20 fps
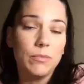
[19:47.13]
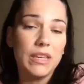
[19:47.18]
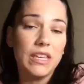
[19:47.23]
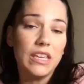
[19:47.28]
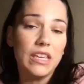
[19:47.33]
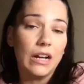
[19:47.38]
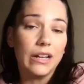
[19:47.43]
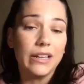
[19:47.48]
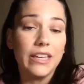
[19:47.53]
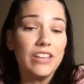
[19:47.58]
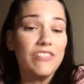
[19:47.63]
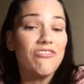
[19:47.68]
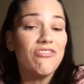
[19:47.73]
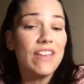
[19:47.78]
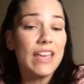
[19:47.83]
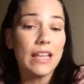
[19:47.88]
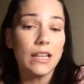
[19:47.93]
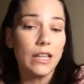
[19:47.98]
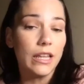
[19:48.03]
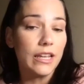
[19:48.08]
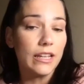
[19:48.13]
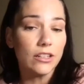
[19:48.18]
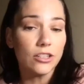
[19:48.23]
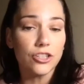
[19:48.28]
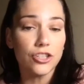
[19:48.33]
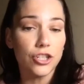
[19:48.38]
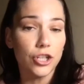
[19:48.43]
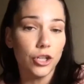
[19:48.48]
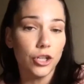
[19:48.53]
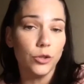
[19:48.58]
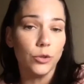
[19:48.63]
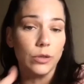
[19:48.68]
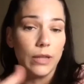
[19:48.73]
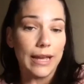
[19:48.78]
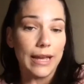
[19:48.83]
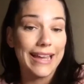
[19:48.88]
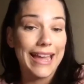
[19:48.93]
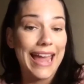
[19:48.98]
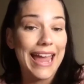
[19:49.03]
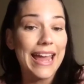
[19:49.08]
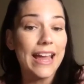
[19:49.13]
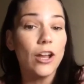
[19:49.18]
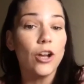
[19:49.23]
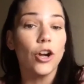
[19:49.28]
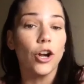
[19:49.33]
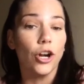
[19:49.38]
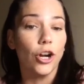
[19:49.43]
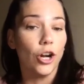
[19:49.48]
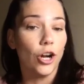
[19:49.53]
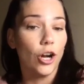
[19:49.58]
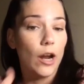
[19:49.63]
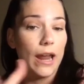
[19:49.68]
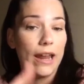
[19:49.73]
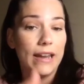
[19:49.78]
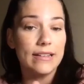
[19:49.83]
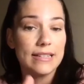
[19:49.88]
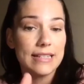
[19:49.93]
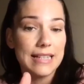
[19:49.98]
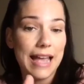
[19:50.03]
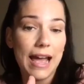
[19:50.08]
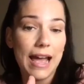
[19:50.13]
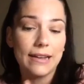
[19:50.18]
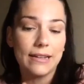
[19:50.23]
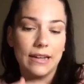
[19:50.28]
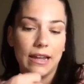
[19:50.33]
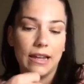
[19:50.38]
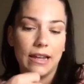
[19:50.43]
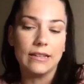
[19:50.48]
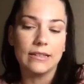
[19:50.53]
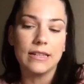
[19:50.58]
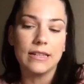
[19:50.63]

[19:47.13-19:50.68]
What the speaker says: yucky feelings too, like anger and sadness. We